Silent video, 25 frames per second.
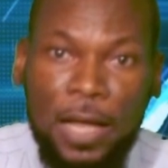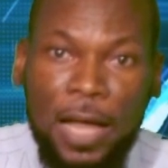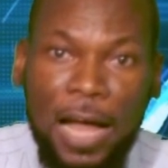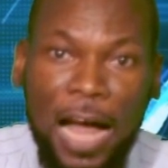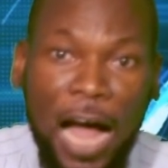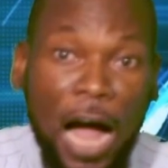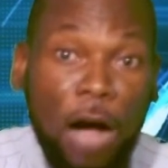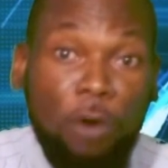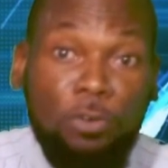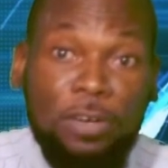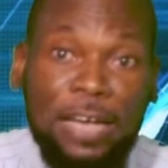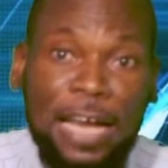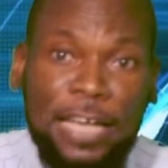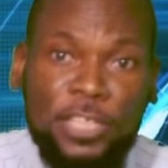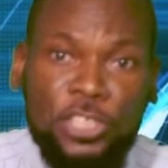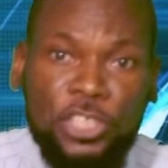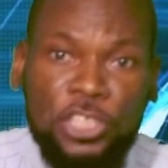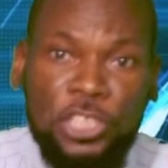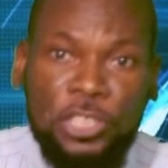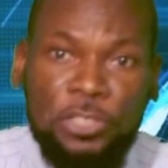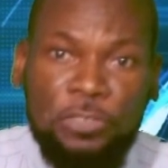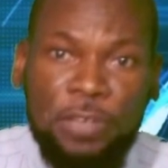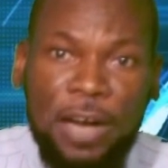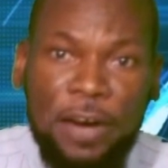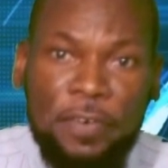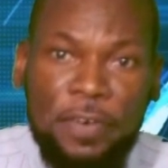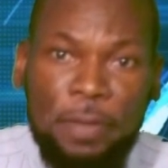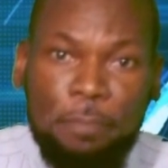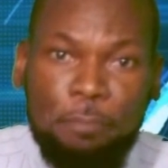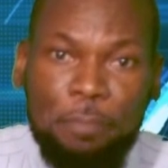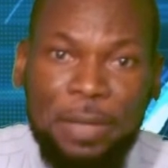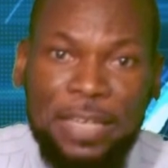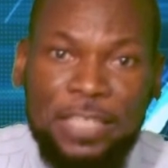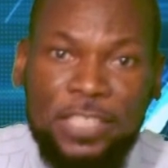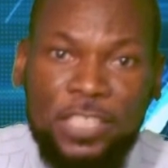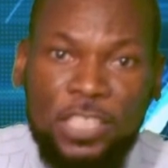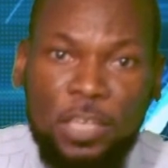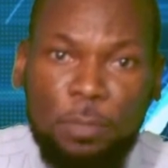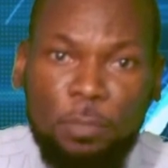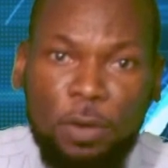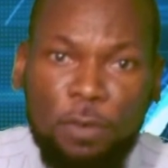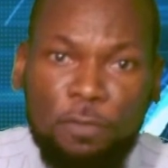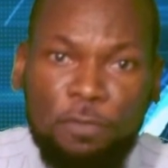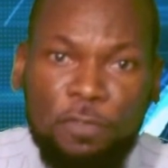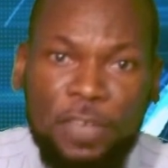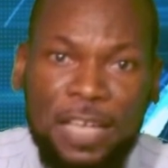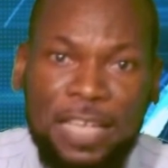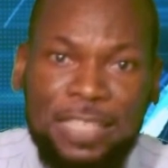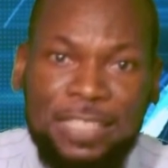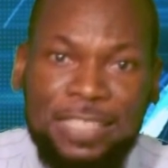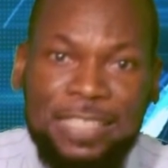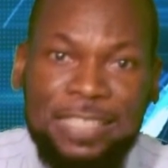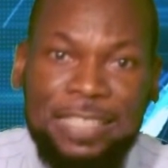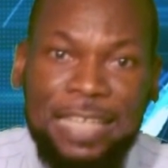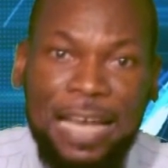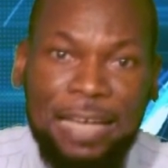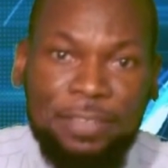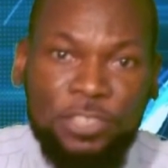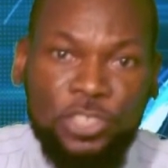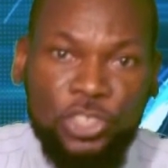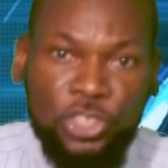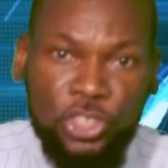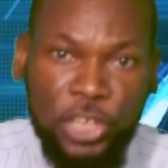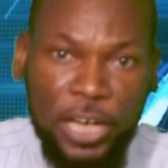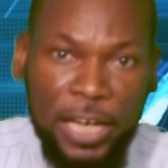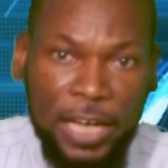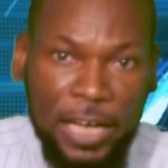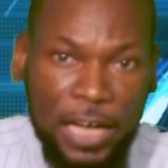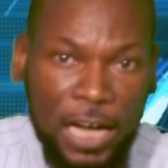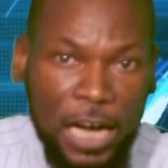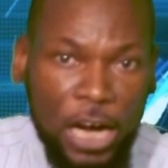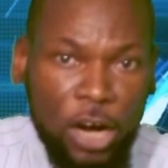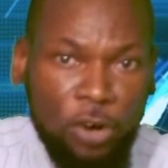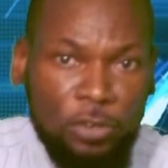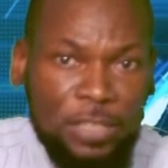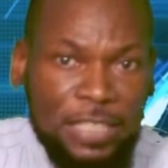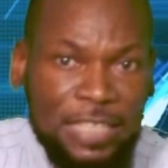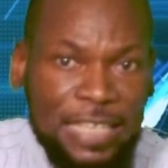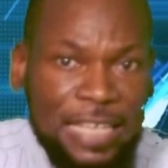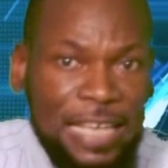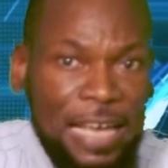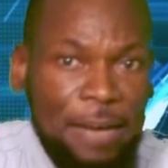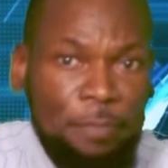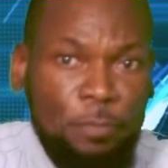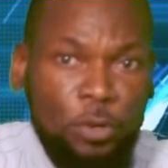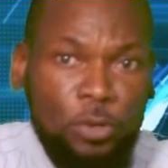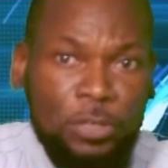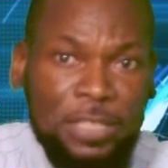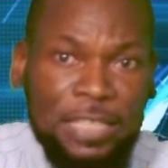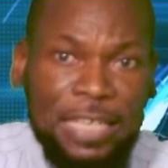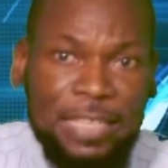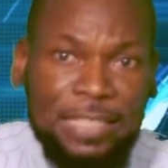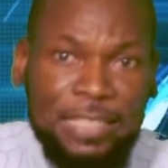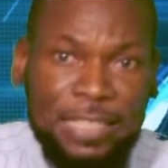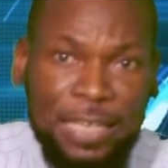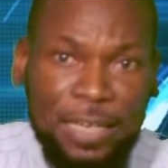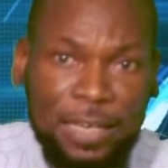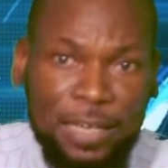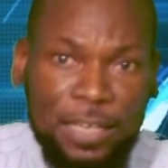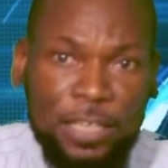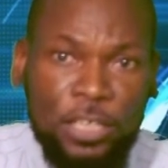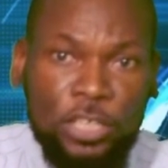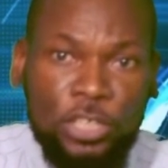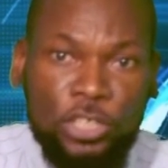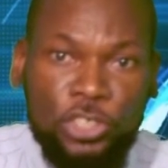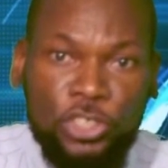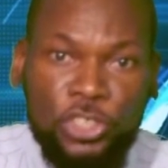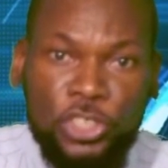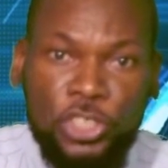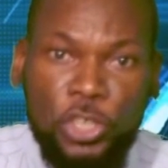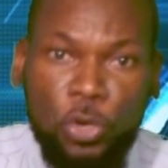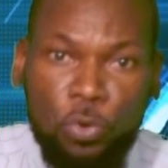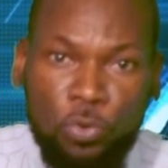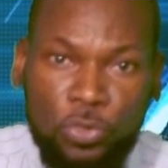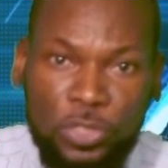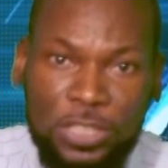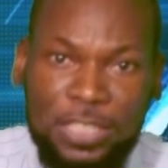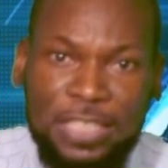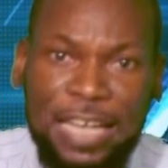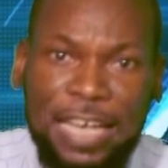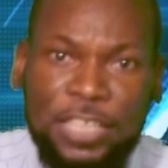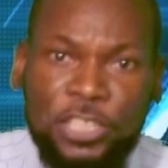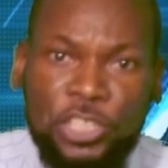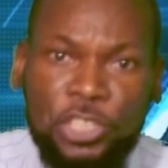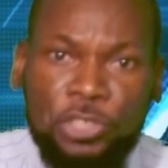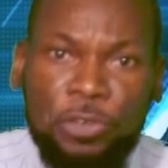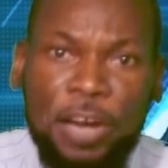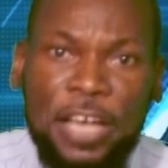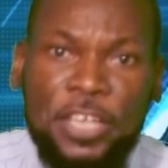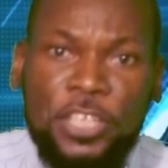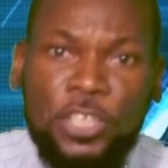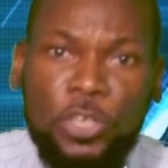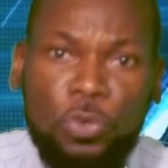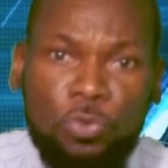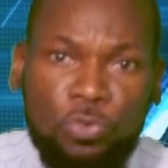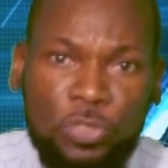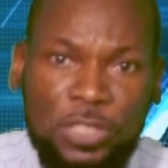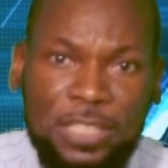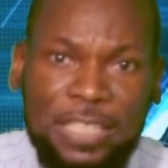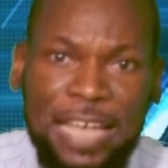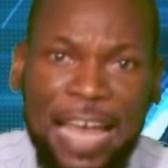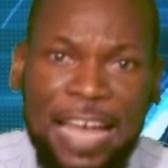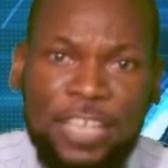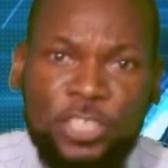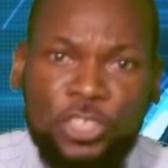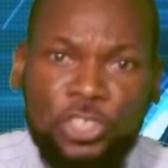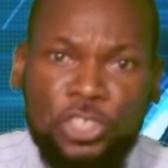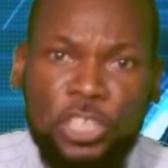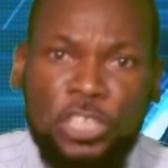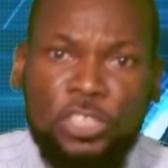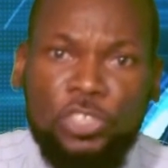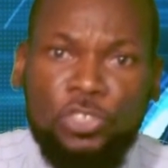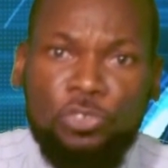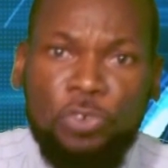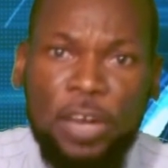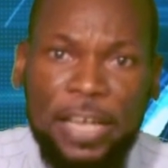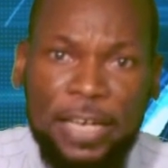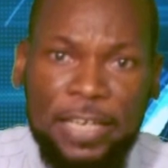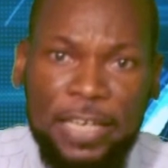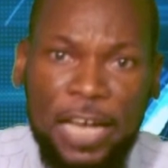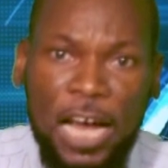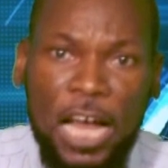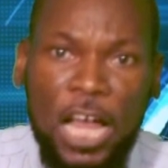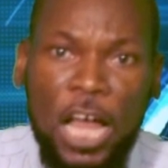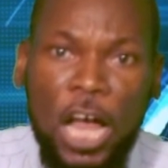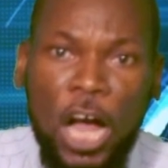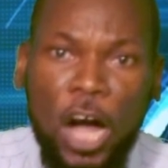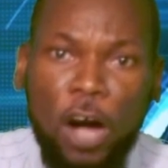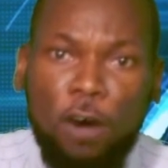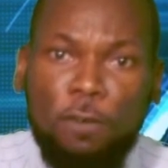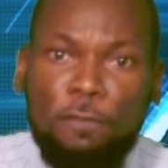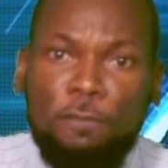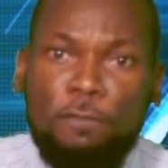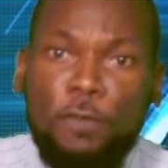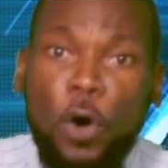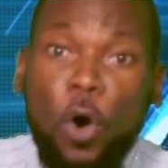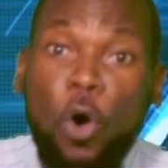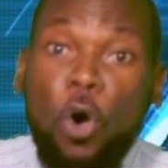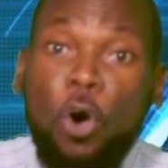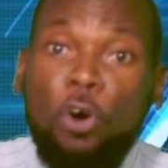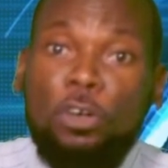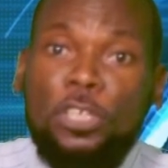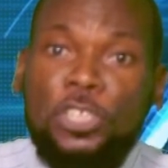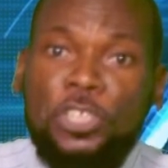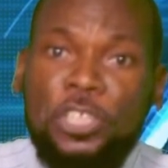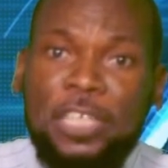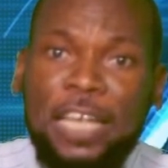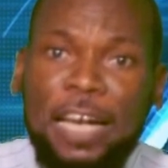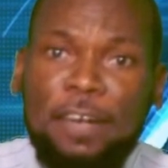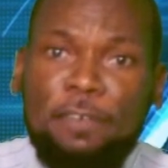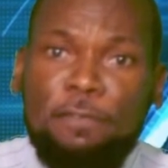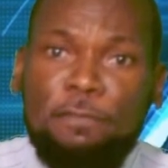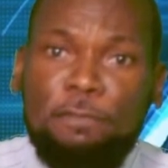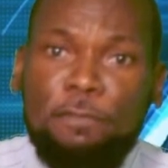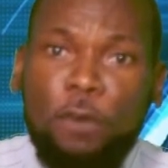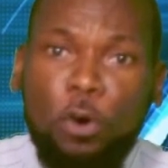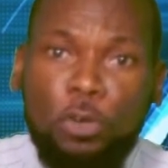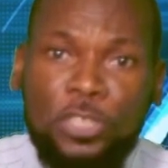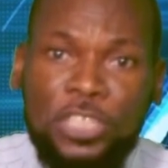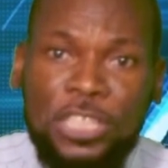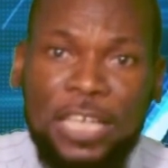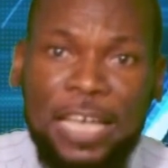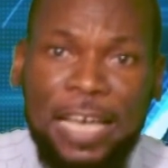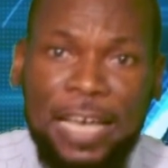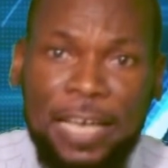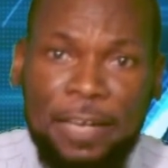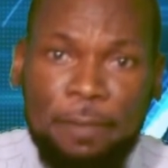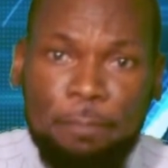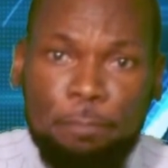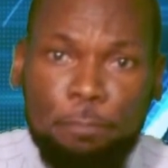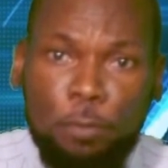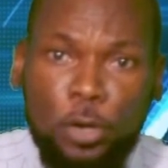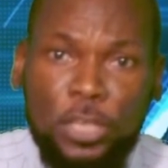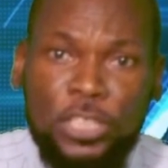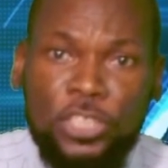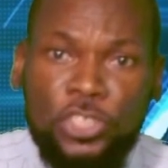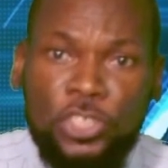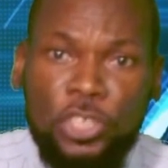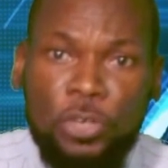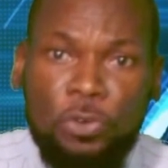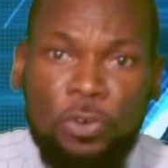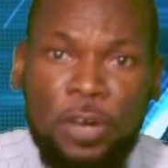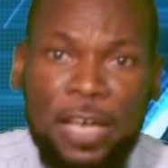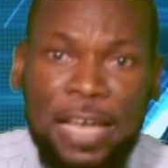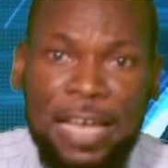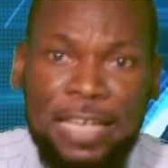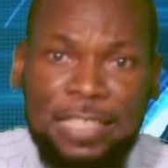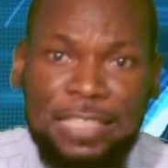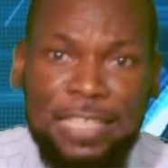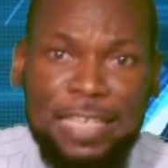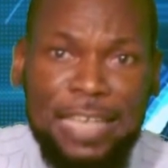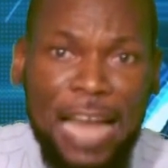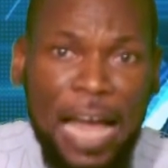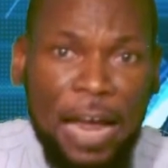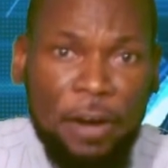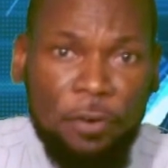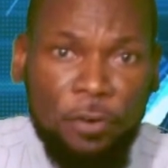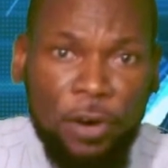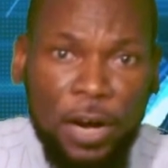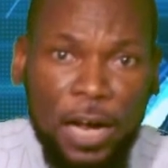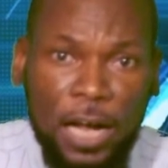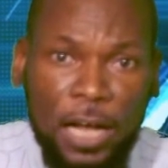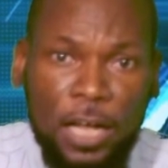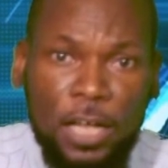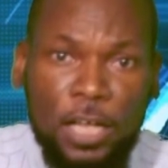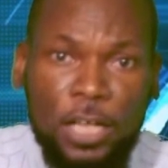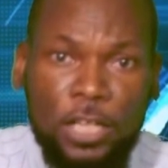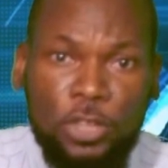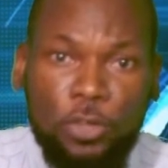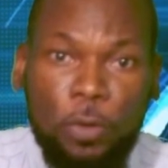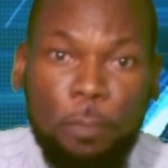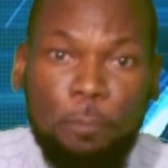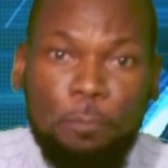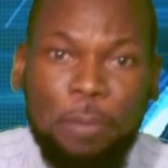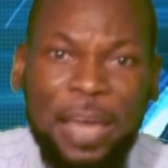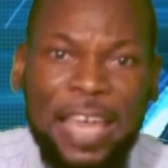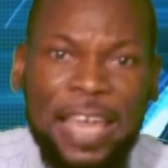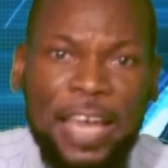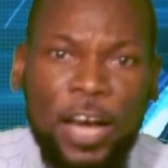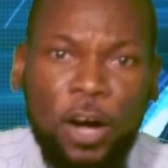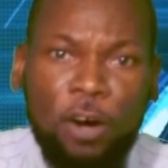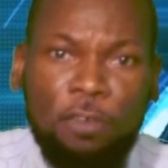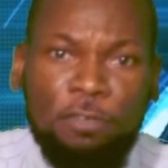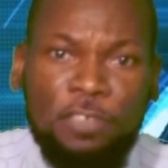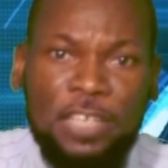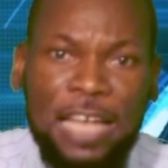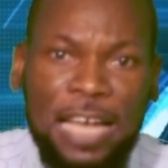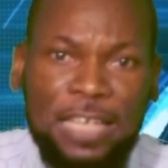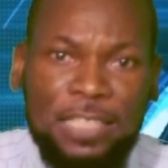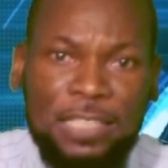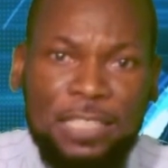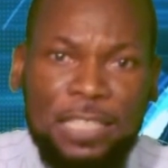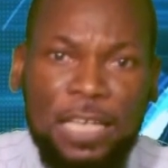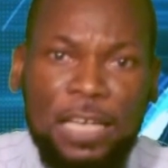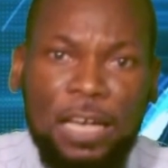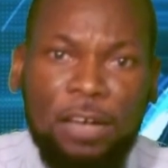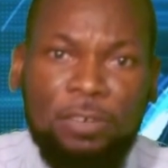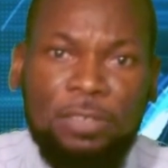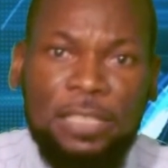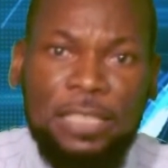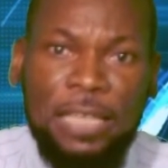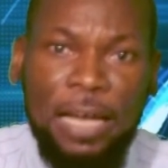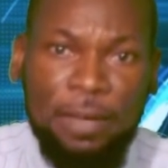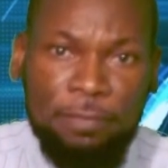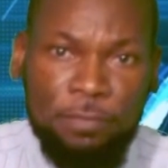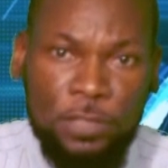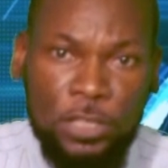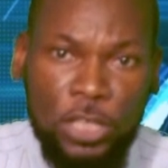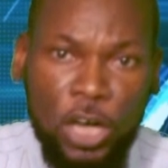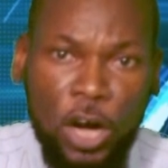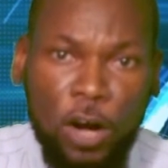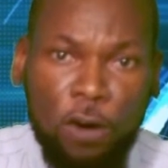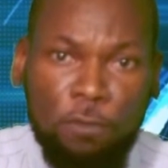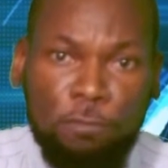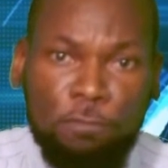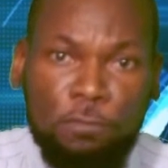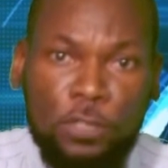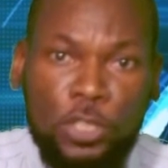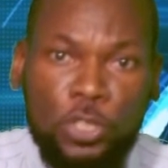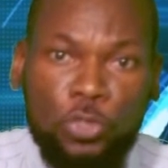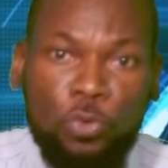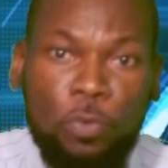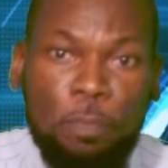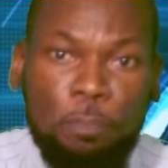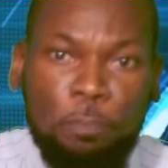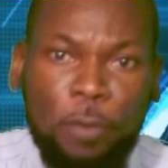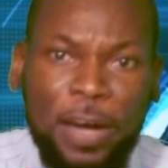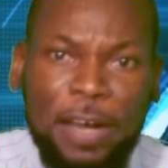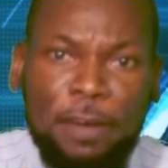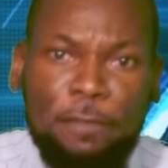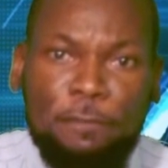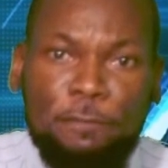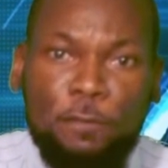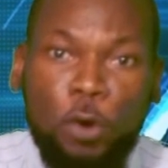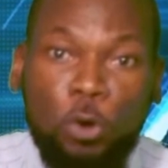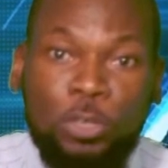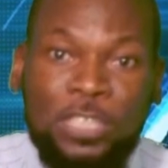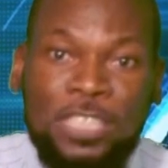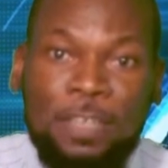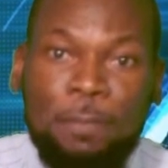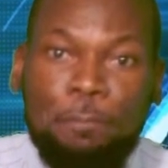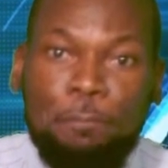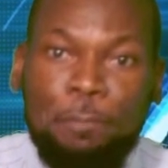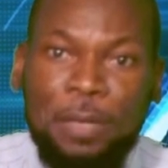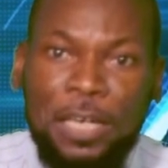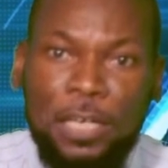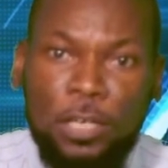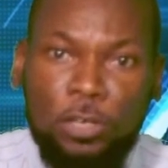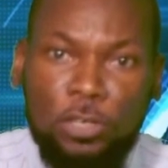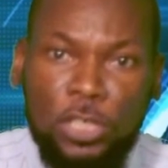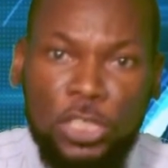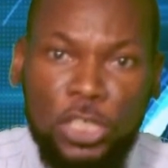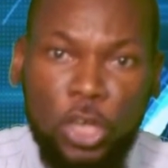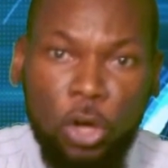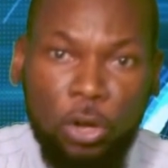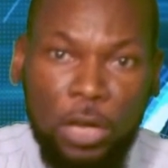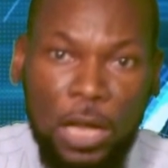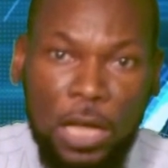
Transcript: How Nigeria repaid some of its debt check on DMO data shows Nigeria used the exchange rate of 448.08 naira to pay off the external debt of $2.40 billion,